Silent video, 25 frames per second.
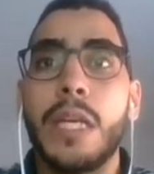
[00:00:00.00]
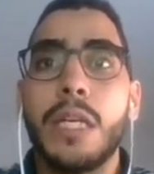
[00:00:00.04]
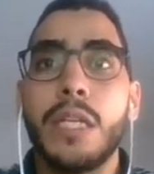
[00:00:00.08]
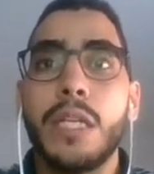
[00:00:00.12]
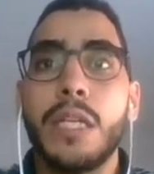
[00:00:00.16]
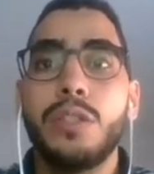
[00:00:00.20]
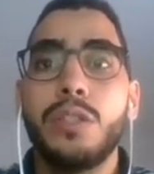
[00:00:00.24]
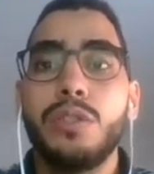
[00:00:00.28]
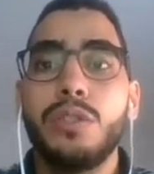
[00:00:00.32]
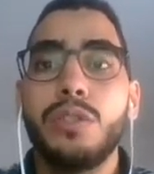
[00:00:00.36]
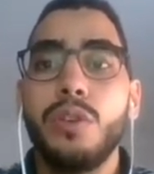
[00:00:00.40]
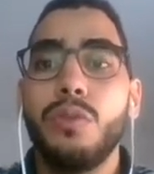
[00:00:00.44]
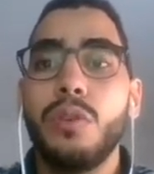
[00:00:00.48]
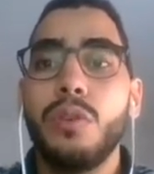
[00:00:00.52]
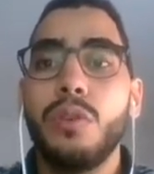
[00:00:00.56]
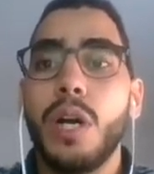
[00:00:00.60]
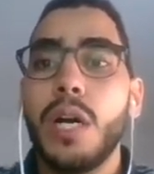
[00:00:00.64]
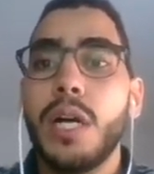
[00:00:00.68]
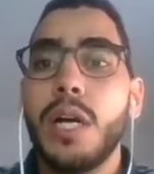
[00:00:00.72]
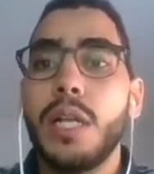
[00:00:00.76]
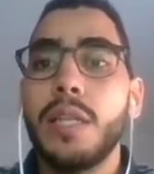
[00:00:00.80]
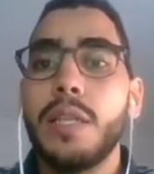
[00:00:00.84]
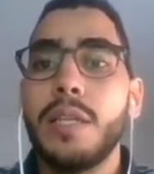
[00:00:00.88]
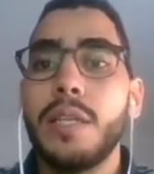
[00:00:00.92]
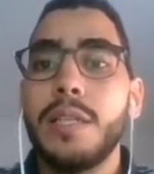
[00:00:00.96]
So
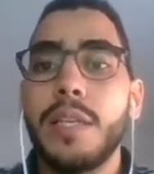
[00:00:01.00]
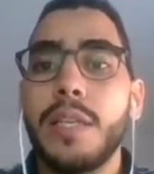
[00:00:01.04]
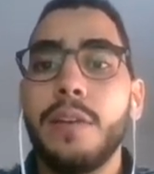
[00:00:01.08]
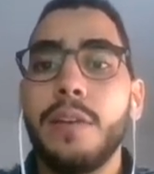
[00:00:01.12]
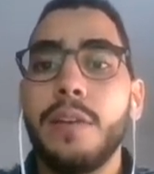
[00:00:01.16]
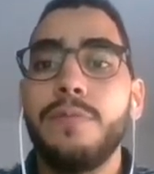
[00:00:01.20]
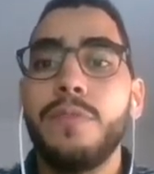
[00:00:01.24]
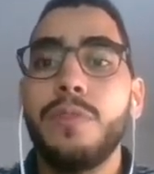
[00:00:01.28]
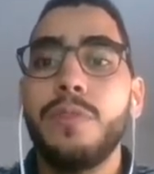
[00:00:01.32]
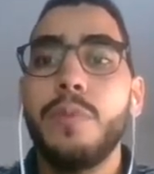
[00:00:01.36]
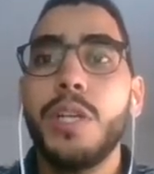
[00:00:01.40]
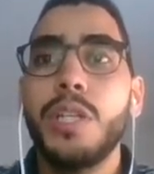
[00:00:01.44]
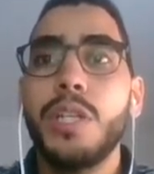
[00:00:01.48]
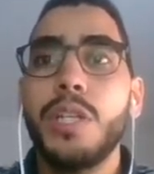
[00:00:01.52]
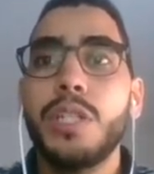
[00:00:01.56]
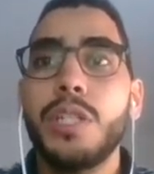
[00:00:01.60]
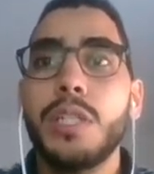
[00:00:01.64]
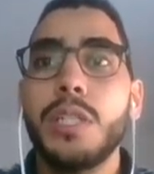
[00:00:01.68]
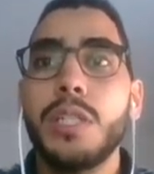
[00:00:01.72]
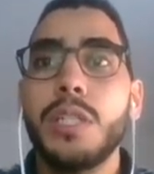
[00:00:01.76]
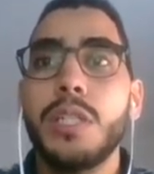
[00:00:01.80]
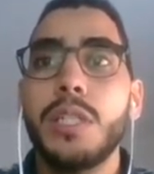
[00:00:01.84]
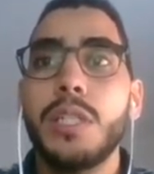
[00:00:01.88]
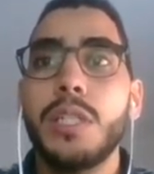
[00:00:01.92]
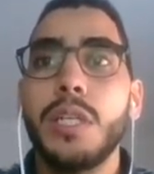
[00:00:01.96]
all these
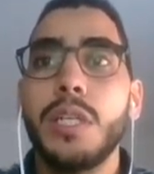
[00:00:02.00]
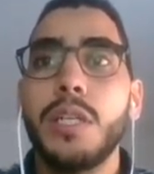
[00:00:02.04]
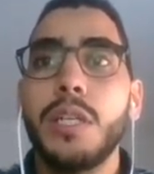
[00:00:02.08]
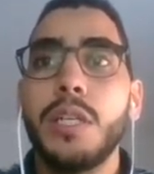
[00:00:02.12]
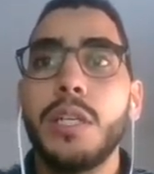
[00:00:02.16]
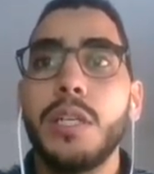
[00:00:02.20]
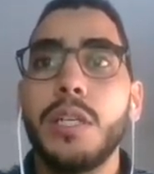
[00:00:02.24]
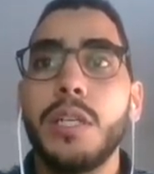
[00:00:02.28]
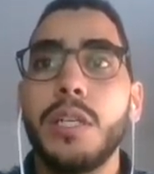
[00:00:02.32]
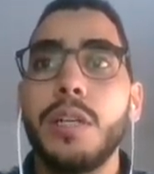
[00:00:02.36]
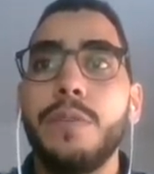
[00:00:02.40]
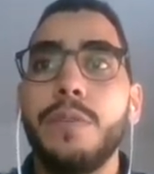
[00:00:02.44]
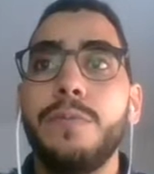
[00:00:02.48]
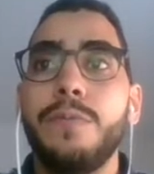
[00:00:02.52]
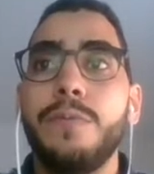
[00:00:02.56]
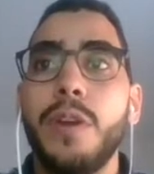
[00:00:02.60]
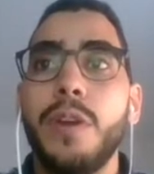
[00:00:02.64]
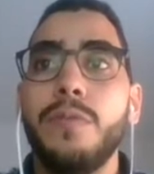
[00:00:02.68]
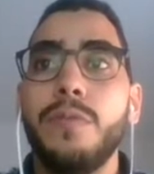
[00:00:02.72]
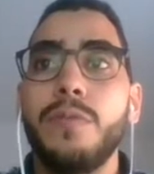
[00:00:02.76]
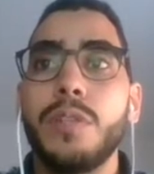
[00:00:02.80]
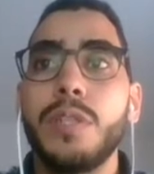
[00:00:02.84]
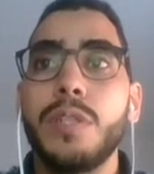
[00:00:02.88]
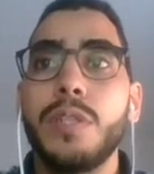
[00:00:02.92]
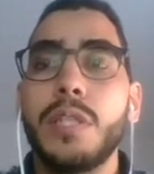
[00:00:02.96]
informations
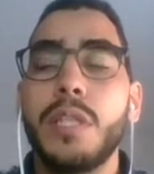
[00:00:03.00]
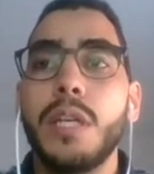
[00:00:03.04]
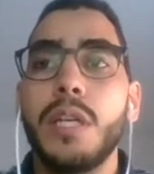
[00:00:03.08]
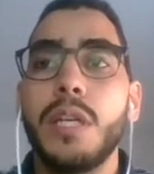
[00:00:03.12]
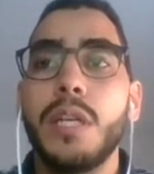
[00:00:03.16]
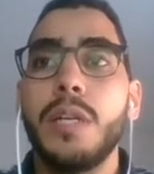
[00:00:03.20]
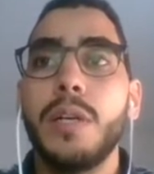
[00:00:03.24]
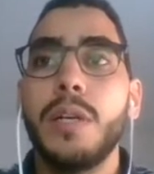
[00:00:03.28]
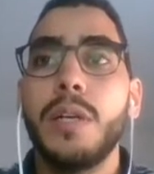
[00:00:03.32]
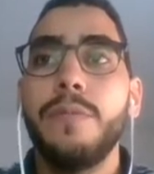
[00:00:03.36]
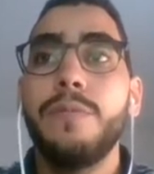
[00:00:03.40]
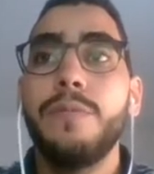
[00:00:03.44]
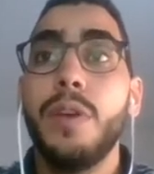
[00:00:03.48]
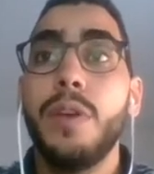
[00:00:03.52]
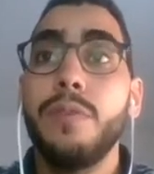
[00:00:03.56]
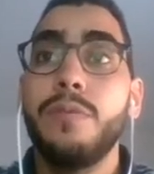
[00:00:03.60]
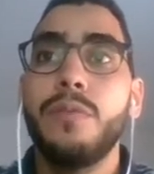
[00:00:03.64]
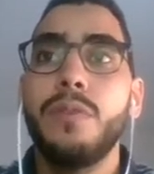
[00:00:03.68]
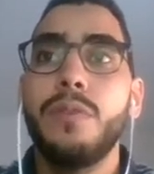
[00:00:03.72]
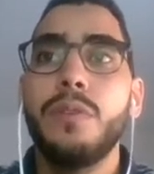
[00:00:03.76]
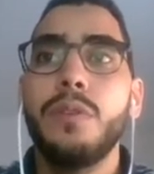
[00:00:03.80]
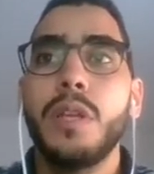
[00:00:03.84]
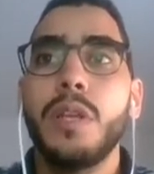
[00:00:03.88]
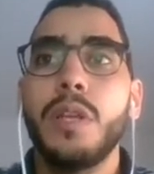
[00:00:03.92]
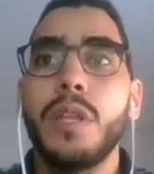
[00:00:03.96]
favor
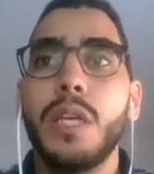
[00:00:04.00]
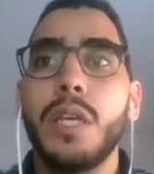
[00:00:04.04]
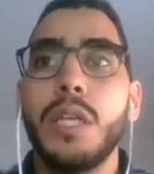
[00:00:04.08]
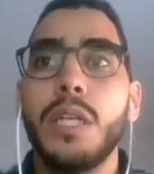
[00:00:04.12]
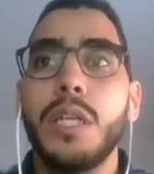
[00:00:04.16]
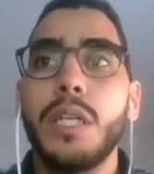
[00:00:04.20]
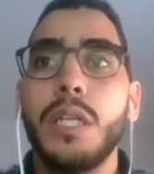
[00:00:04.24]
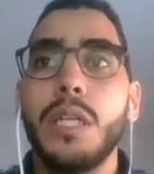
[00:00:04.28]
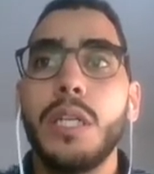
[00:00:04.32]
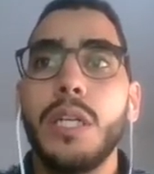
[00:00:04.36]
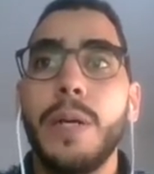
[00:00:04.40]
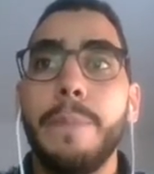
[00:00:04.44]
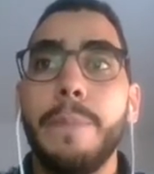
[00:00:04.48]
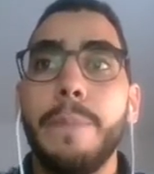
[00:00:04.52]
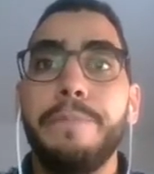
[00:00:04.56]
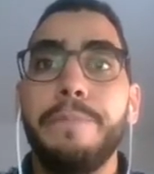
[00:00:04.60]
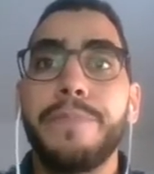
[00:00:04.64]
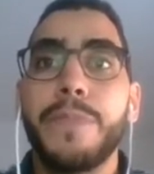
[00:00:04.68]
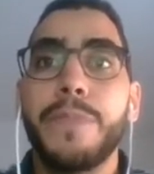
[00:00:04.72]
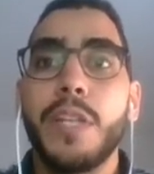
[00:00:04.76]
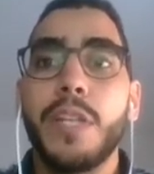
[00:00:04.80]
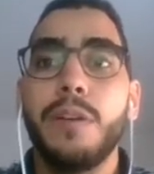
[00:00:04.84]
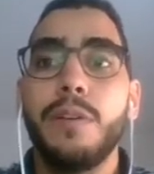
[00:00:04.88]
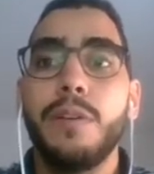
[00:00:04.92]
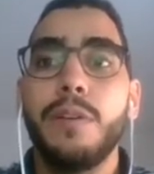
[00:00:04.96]
the
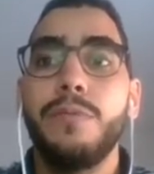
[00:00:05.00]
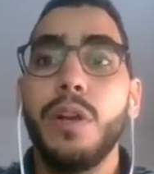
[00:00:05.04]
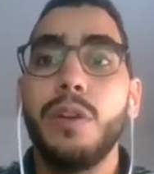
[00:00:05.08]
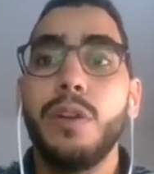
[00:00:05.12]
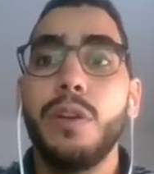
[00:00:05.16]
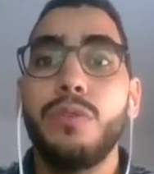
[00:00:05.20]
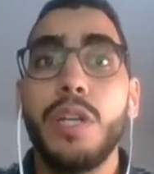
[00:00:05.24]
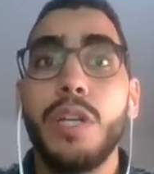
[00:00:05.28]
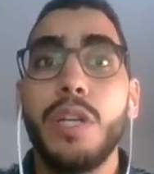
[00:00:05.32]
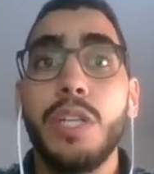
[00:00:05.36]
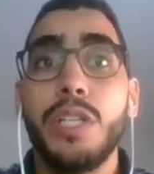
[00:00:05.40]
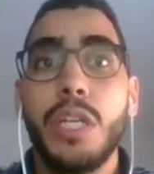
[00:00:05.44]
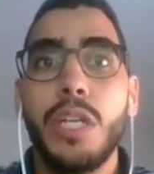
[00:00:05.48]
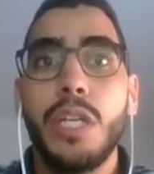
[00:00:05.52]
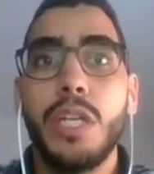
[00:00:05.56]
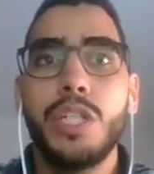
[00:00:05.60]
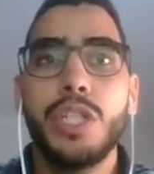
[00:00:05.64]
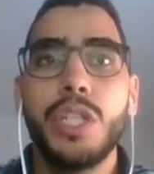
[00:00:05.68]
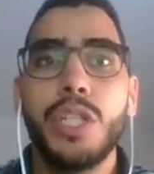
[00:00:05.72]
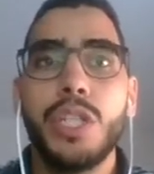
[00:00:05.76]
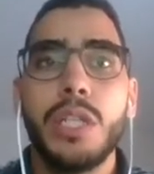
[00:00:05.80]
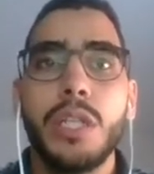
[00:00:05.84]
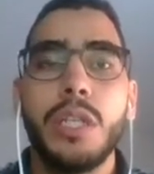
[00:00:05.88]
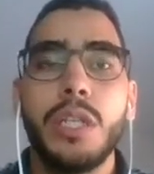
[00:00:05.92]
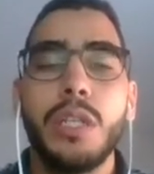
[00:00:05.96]

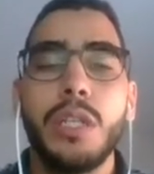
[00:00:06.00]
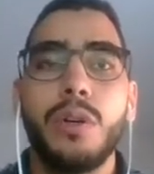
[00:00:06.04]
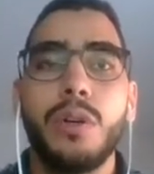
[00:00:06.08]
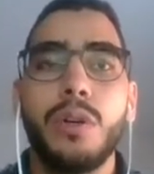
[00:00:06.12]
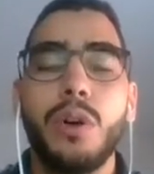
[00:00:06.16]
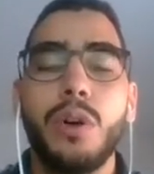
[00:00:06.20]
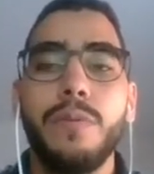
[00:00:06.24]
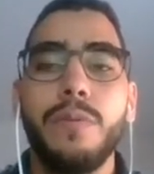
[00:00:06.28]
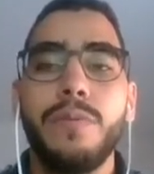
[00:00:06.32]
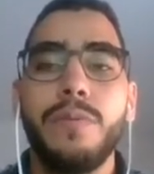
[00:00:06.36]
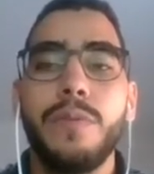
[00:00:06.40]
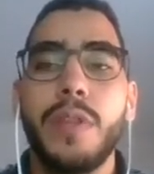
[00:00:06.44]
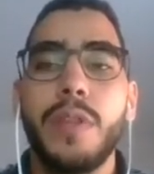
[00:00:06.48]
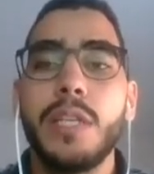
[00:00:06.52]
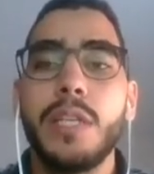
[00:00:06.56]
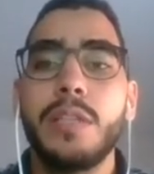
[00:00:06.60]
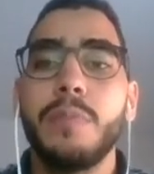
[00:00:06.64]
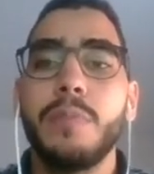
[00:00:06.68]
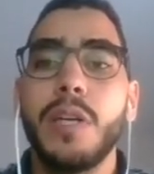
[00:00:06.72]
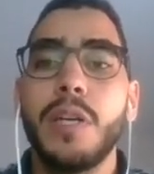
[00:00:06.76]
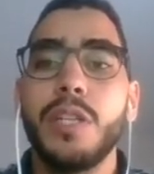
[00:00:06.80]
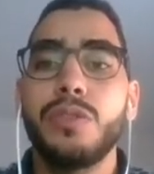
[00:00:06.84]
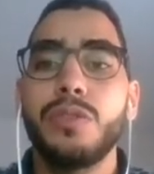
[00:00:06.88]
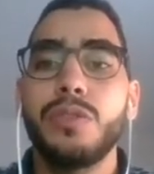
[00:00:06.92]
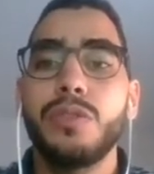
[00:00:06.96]
valorization of these
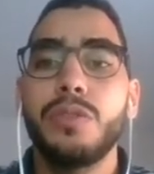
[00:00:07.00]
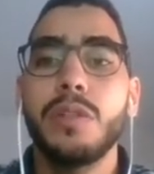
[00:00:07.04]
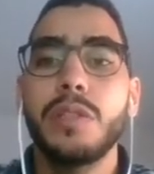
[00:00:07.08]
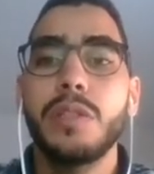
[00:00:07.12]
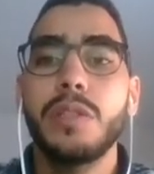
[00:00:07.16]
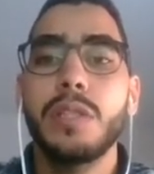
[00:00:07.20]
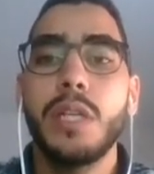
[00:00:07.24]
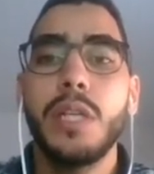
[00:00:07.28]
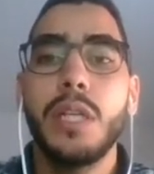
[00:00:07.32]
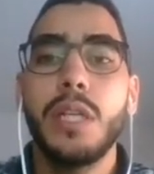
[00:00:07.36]
materials